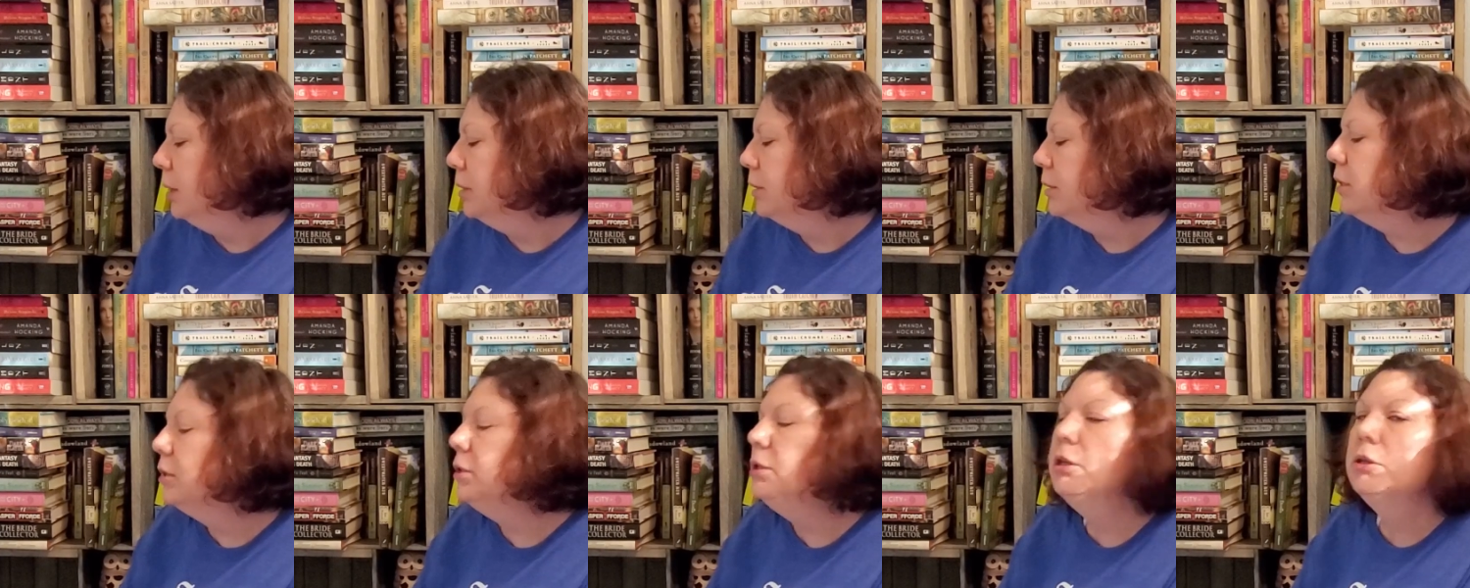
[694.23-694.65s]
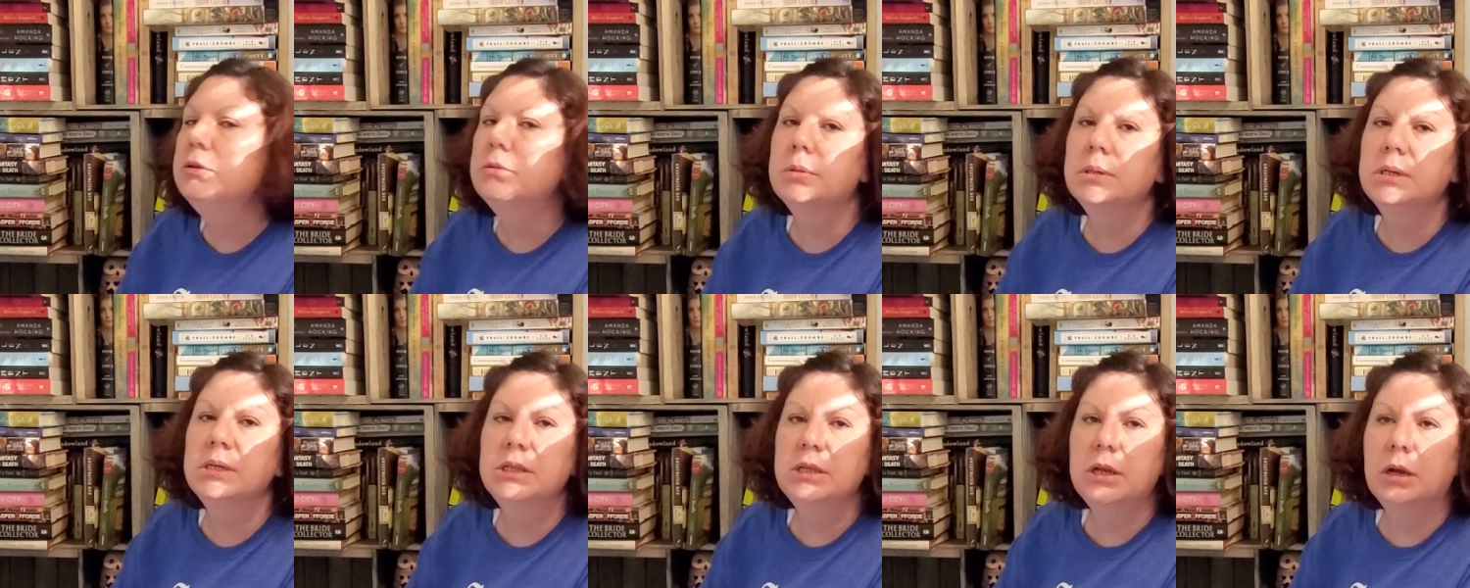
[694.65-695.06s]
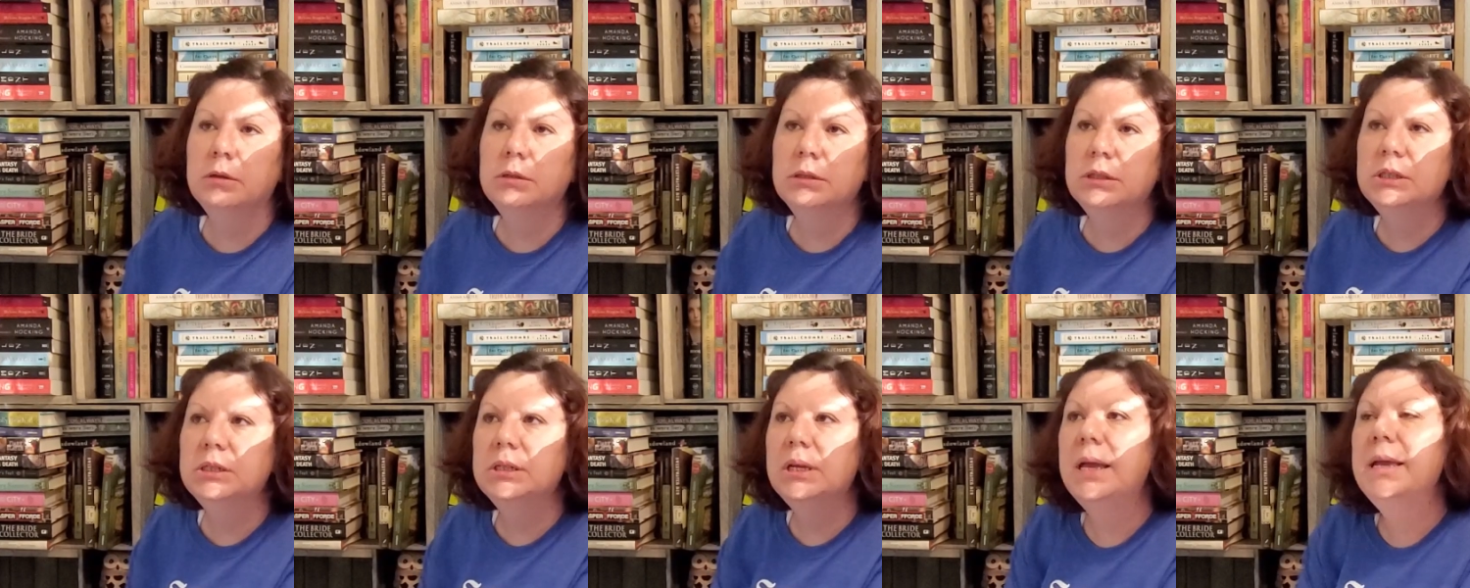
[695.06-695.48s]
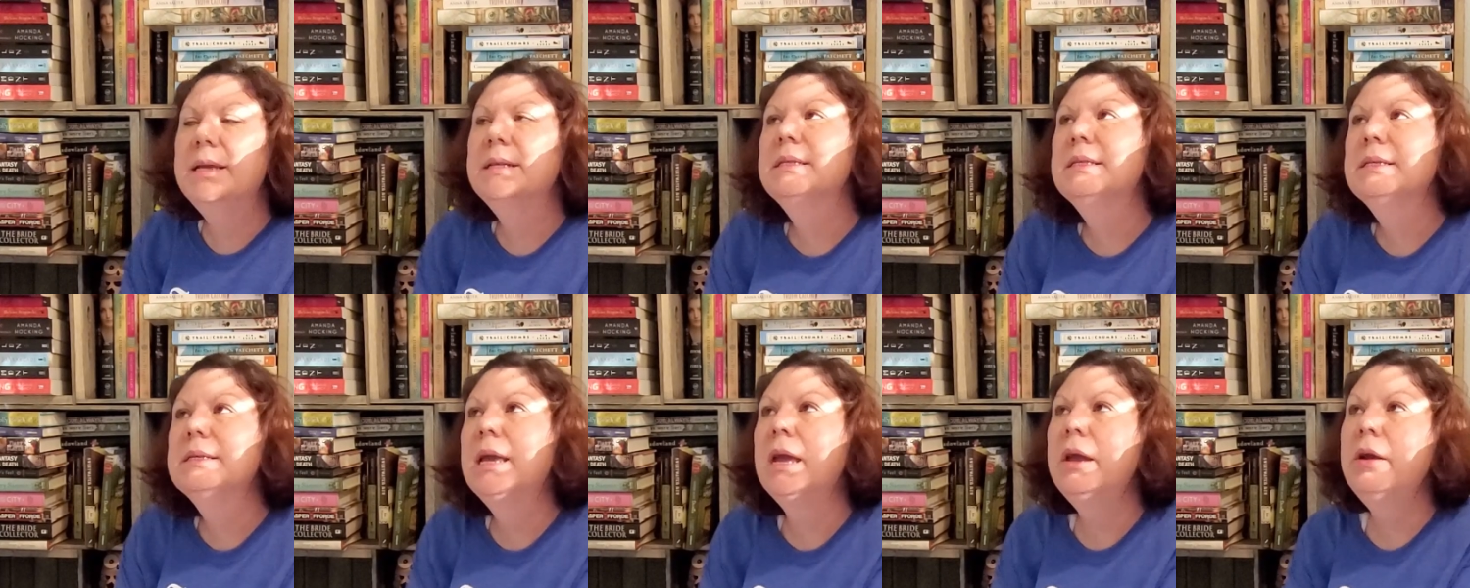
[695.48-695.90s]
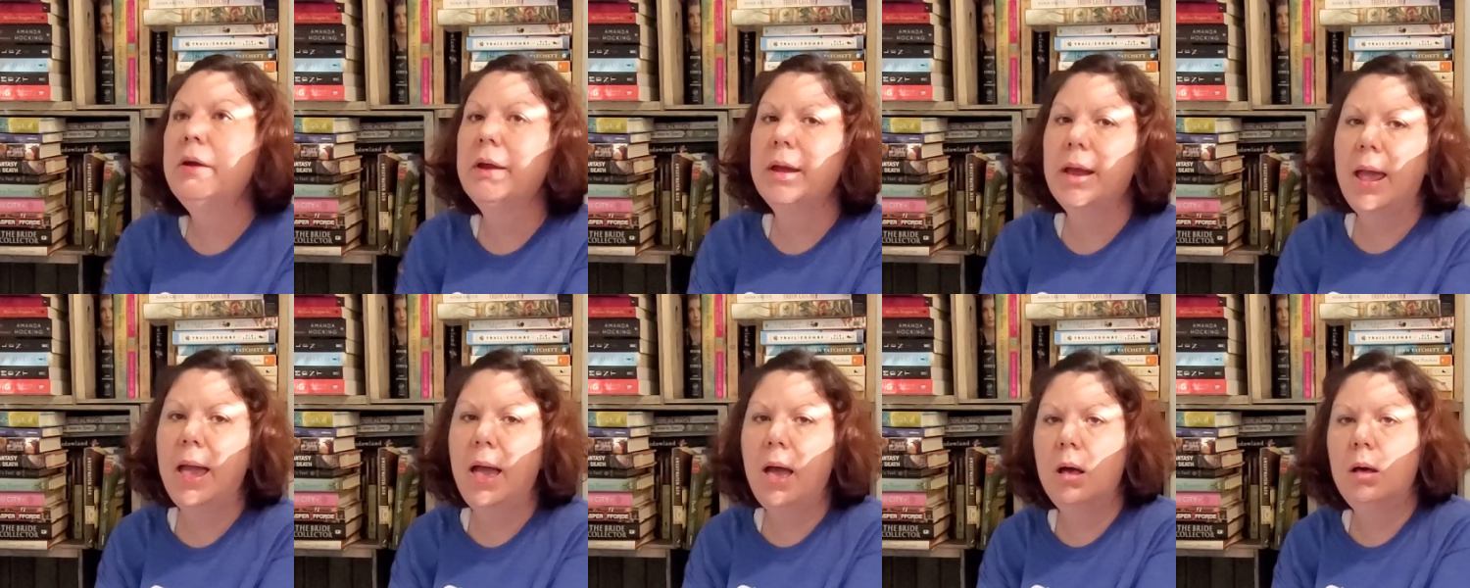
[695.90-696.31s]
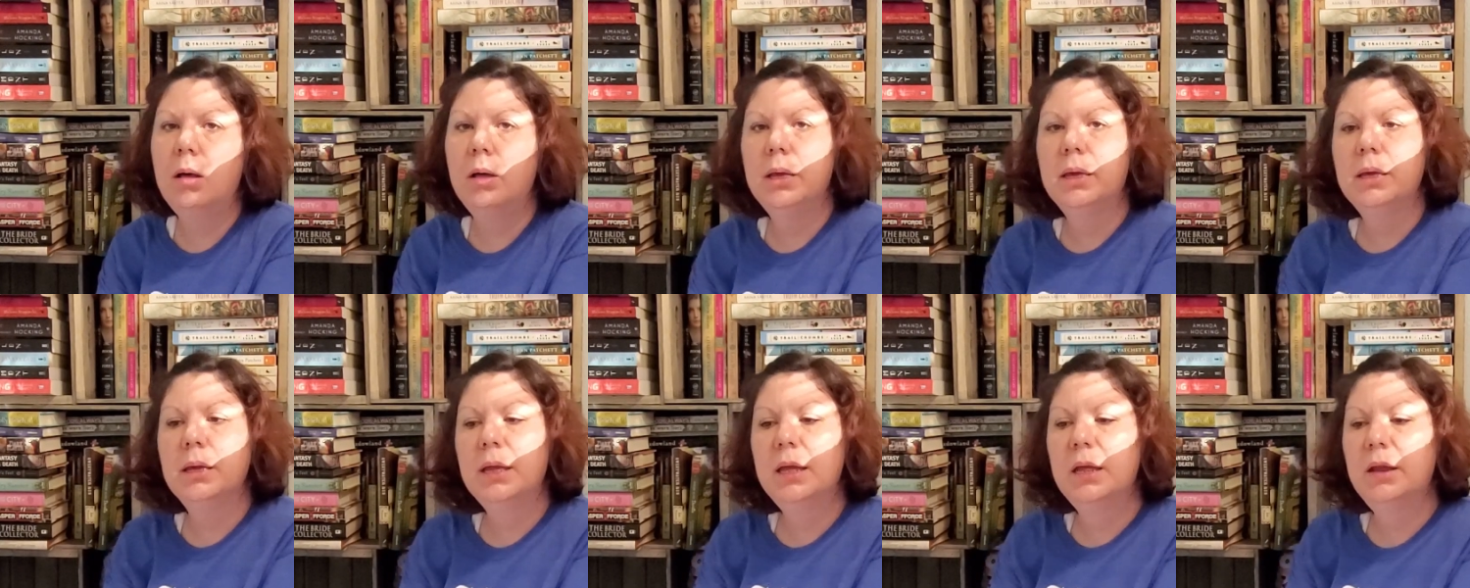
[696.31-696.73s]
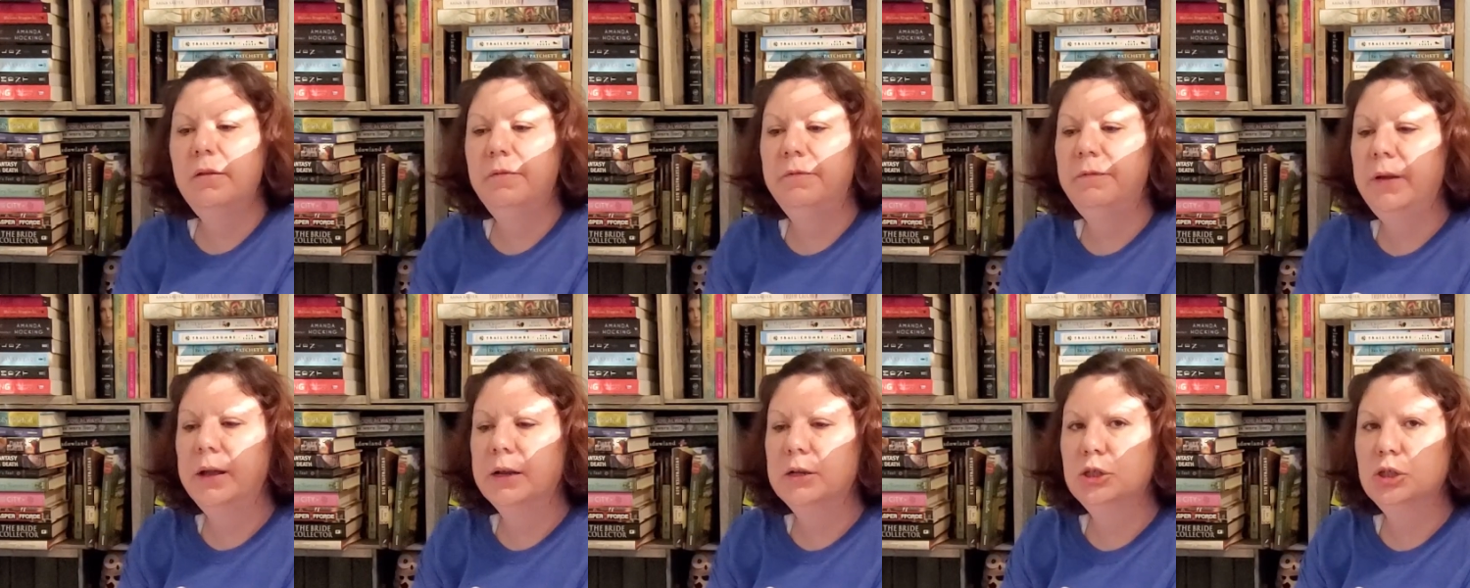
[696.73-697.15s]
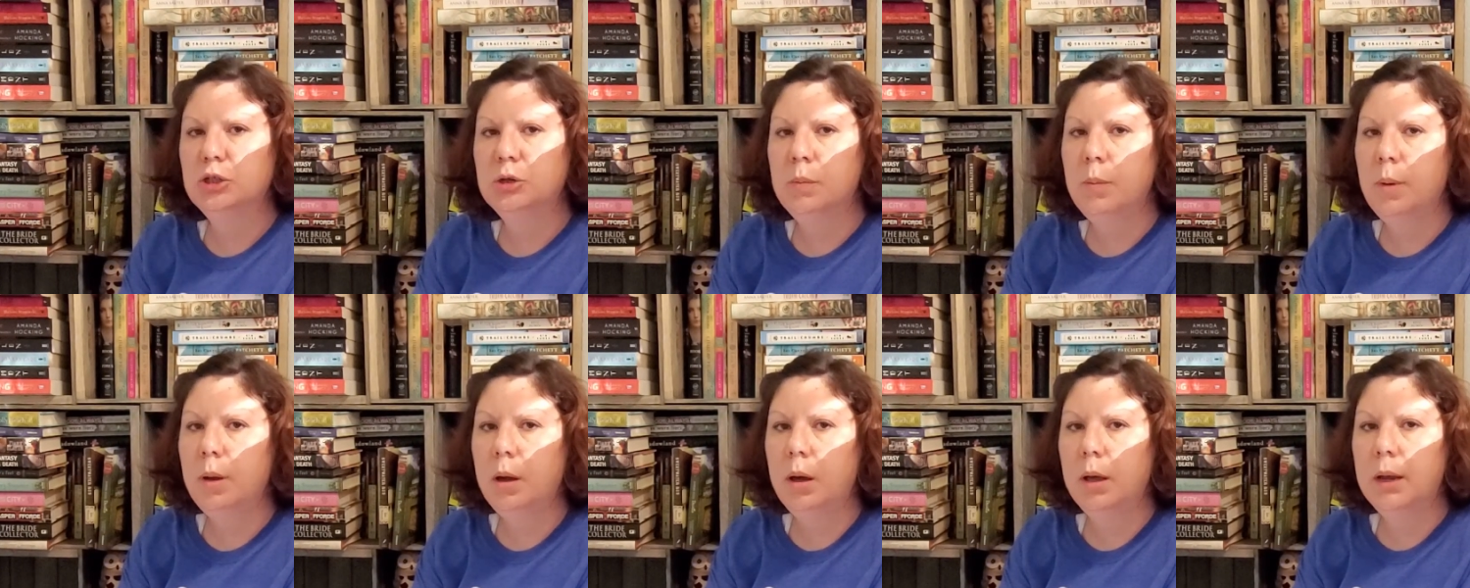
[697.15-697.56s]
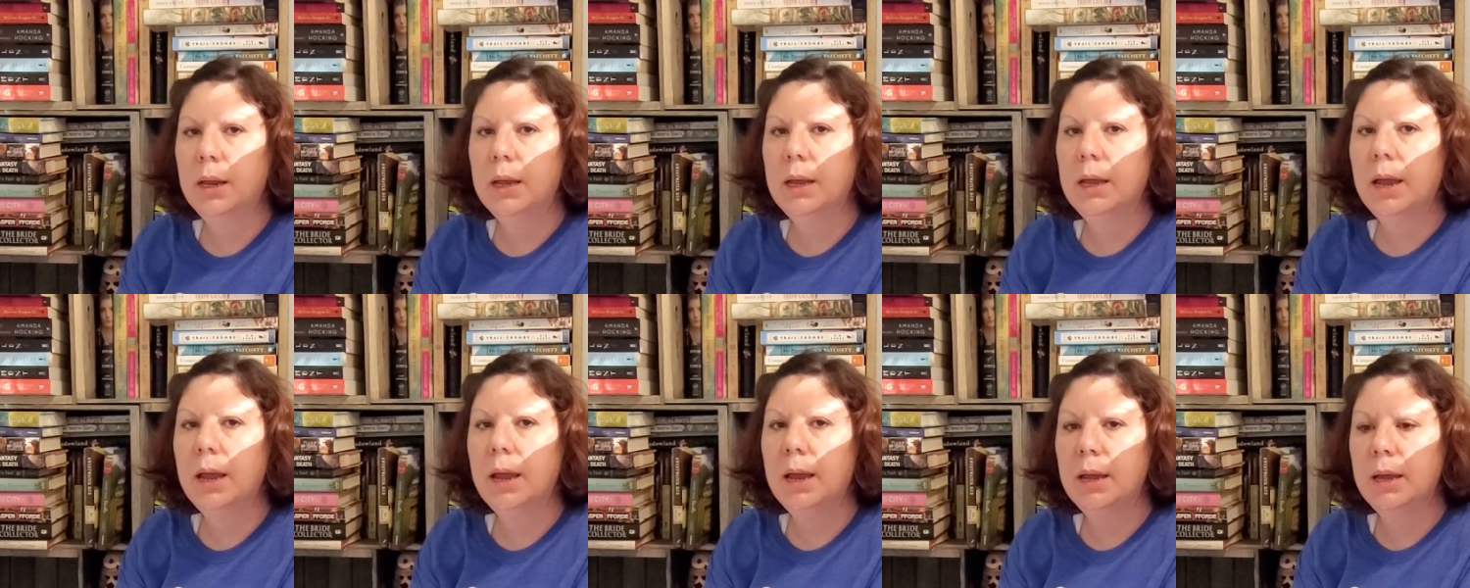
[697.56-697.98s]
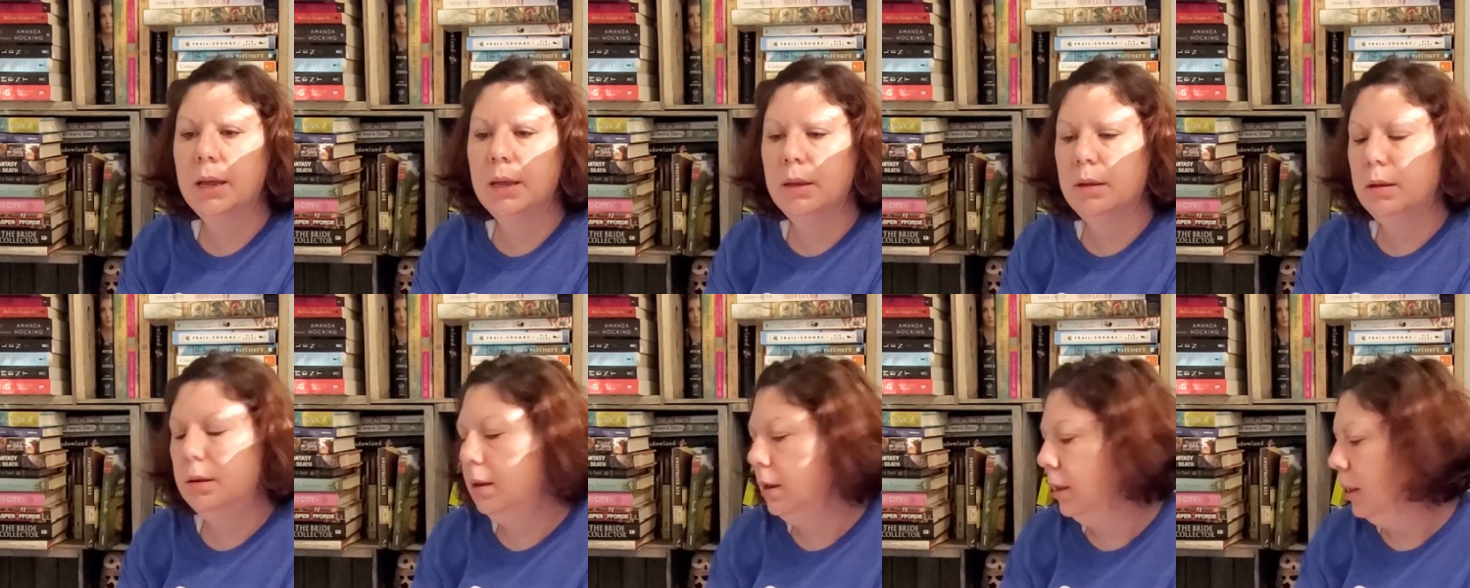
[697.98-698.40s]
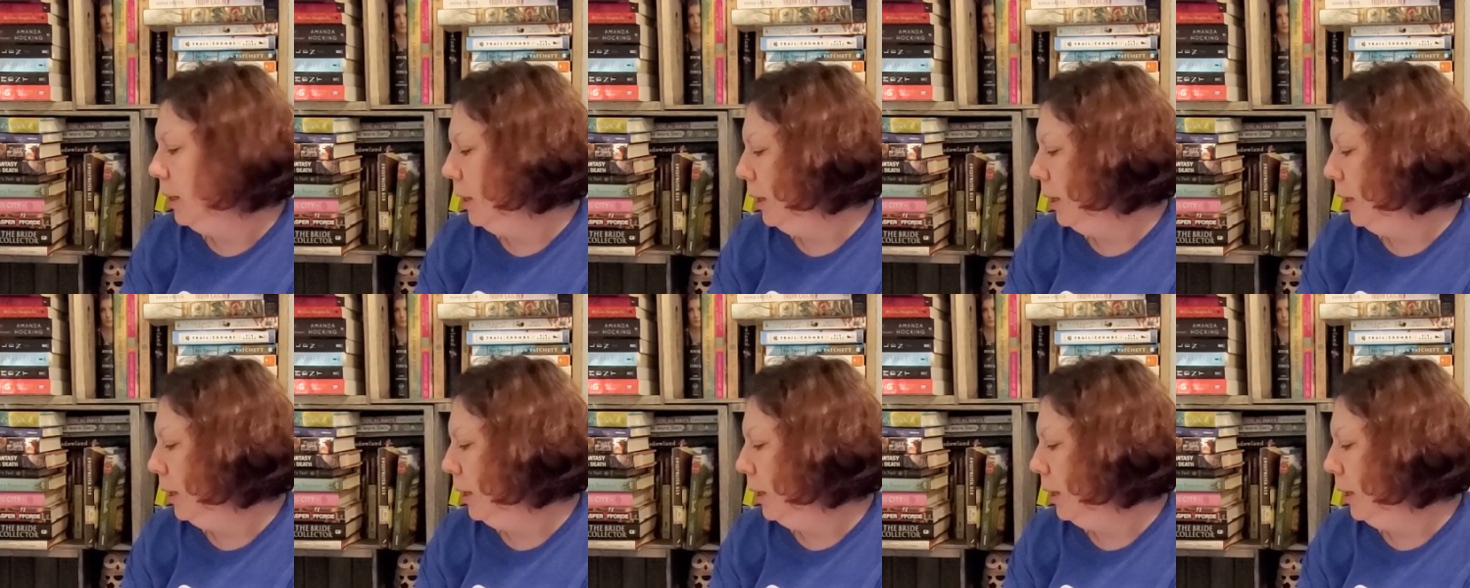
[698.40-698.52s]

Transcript: do your research, it's scary how it can affect your body. And